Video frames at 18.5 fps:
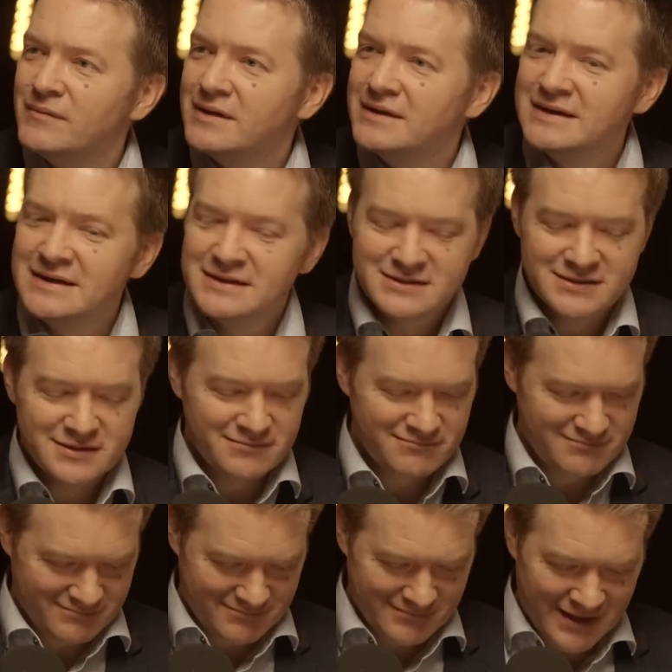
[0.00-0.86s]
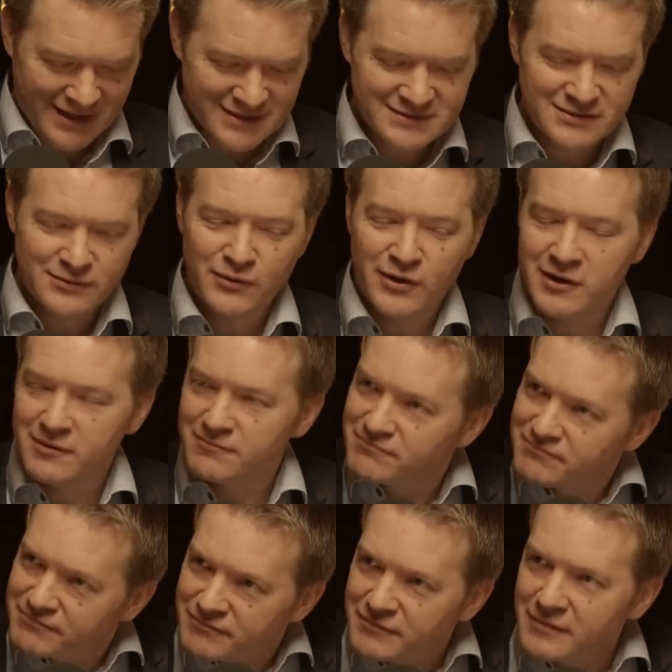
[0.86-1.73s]
need to, as it were,
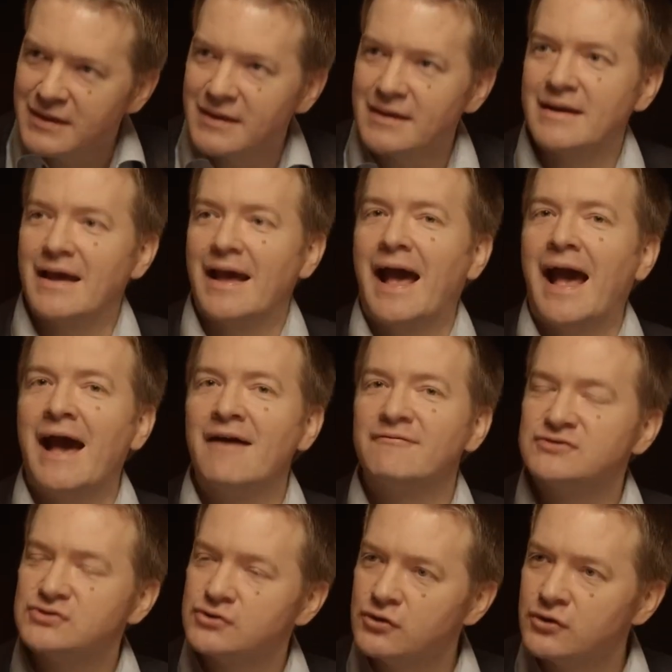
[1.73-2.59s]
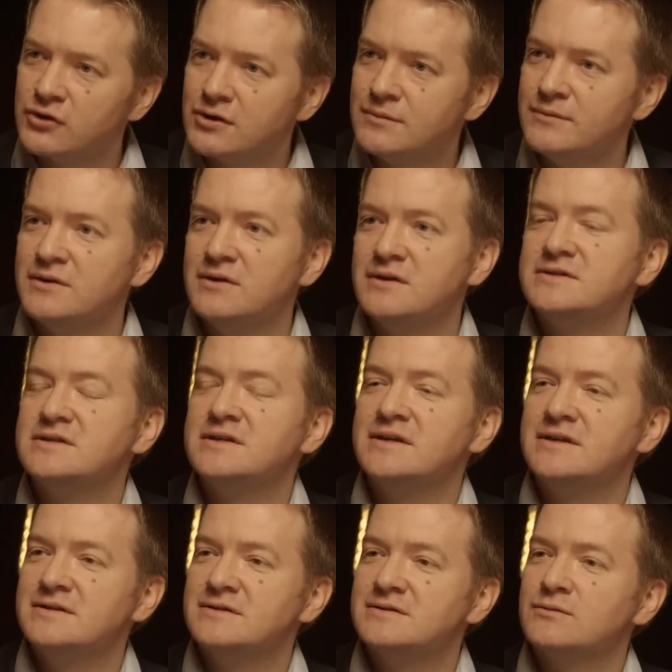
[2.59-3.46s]
have strong
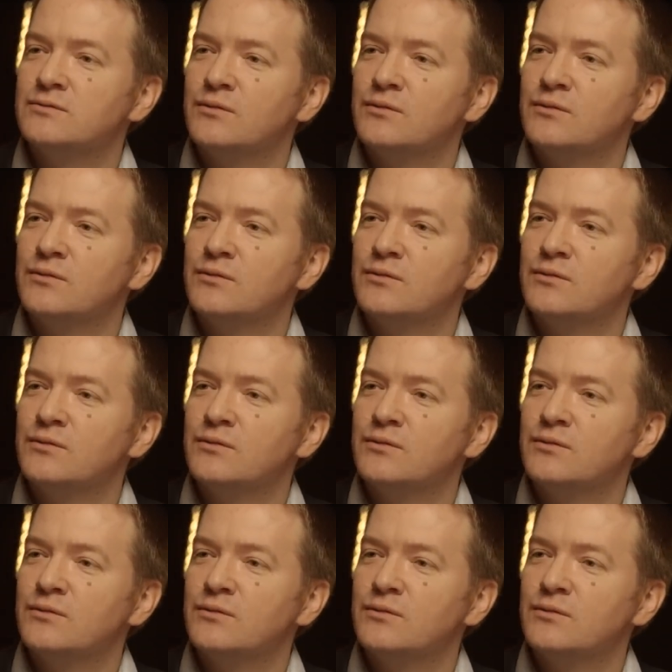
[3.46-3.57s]
communities